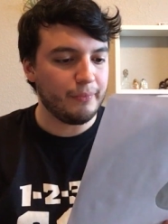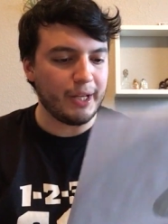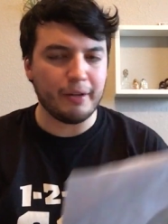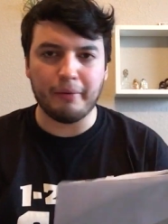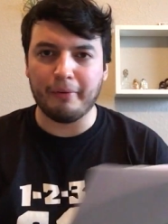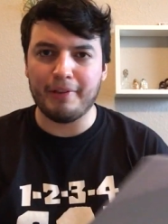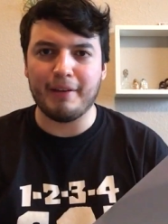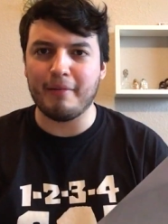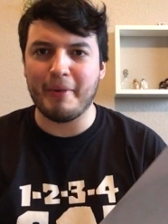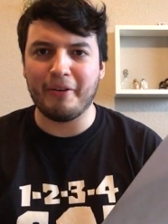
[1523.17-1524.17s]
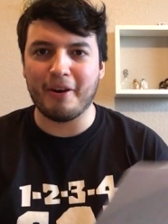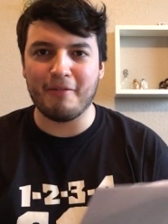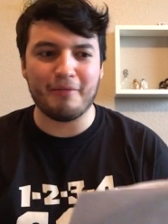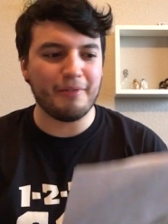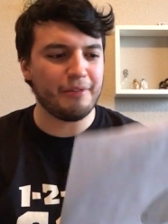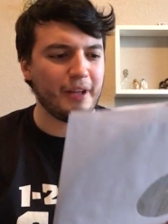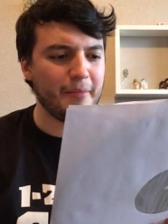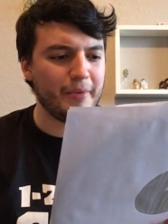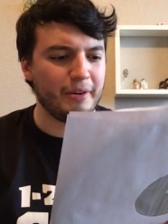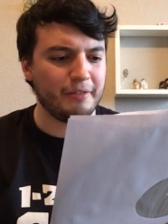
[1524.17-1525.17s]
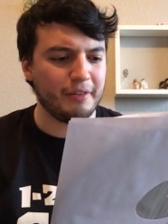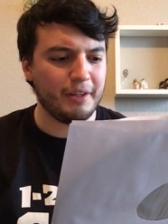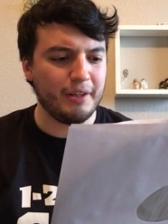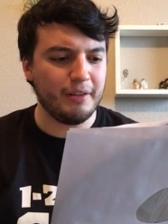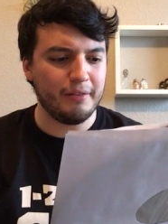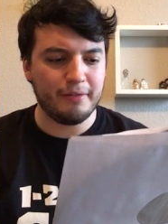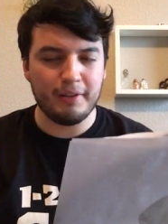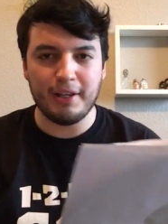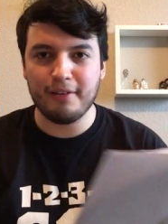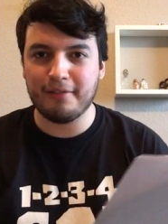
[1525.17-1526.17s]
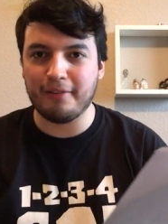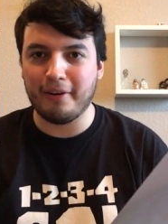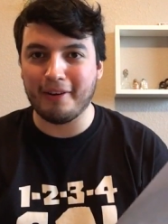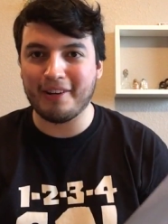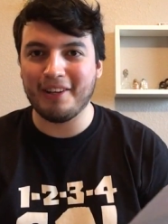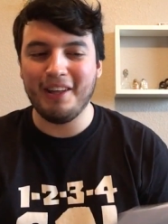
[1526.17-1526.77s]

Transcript: I couldn't really think of a better cover for this album. Honestly, it is it is dark,